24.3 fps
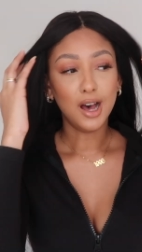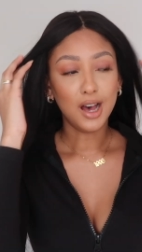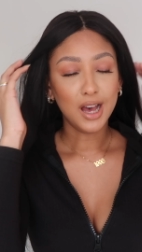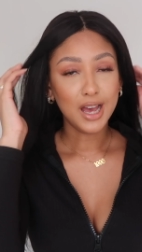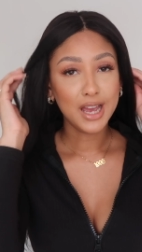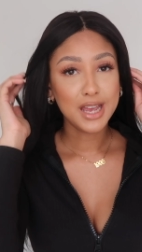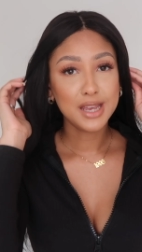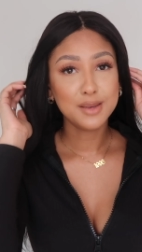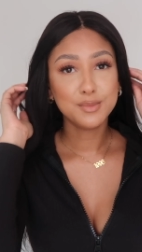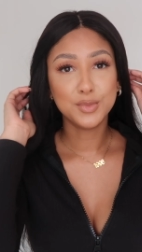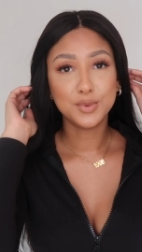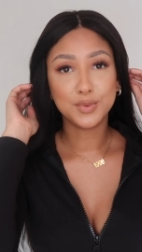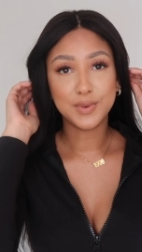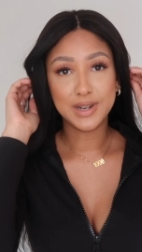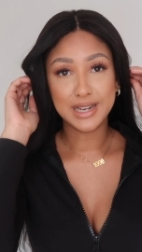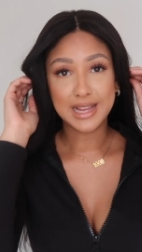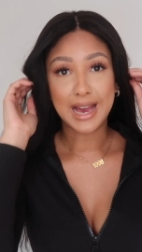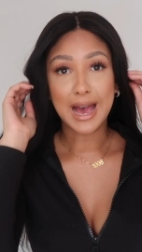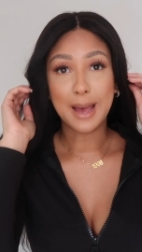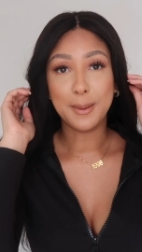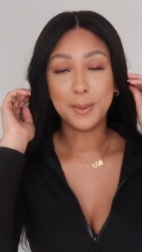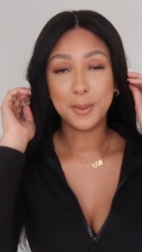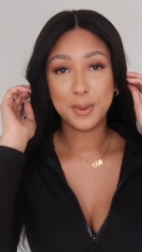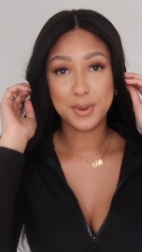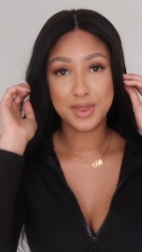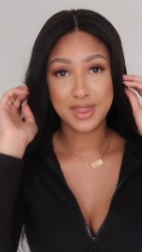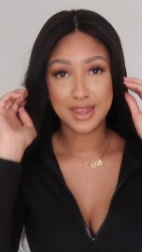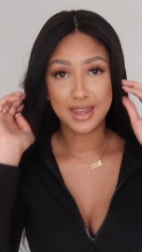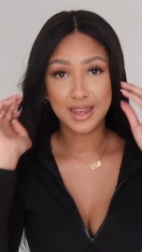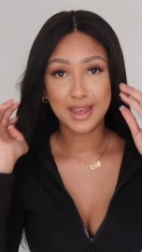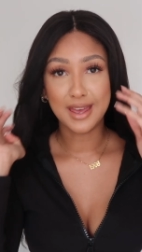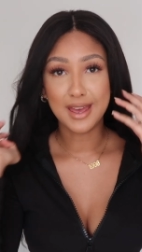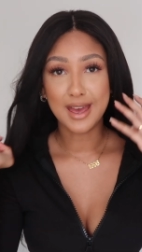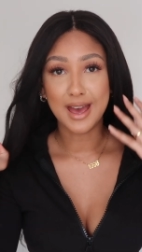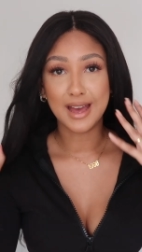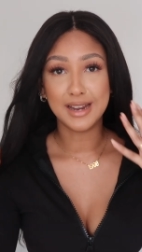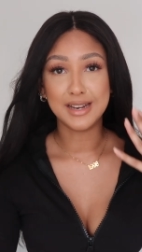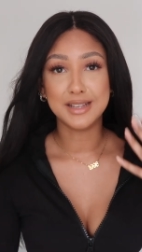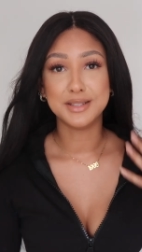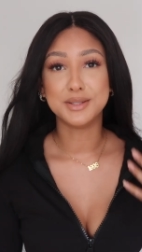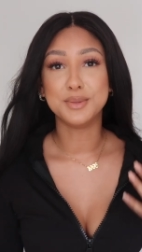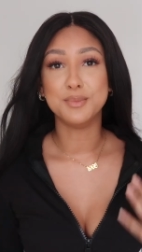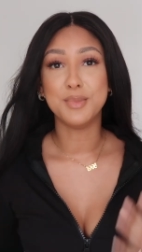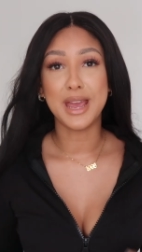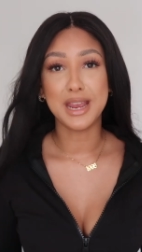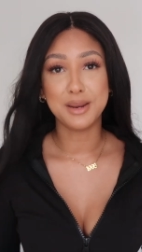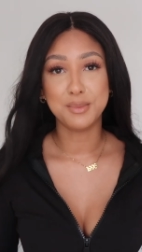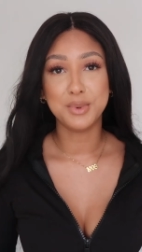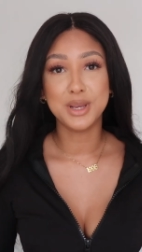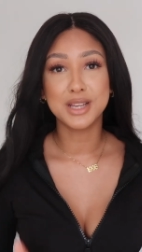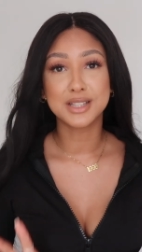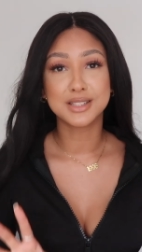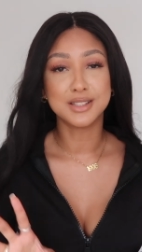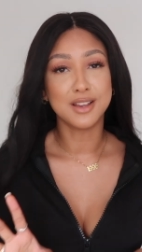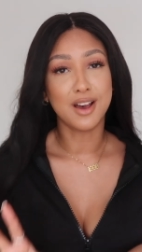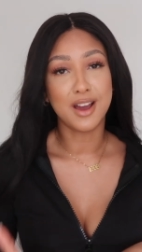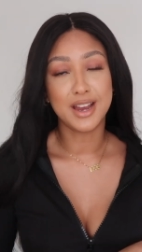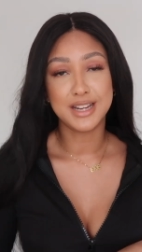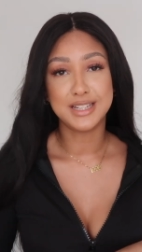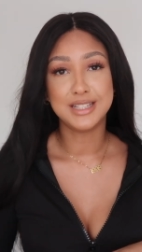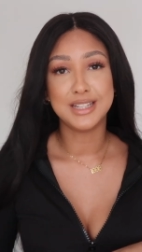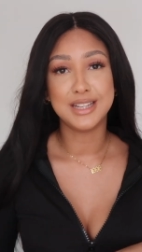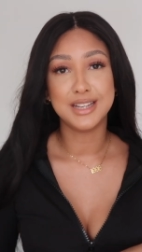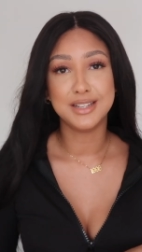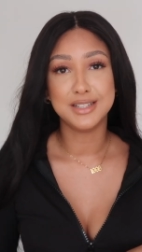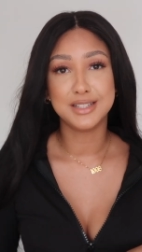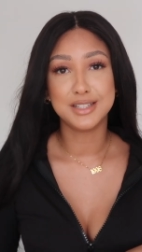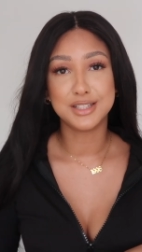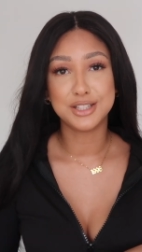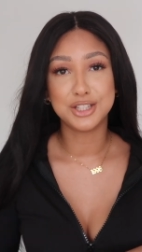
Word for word: i'm really happy with it and it's made me excited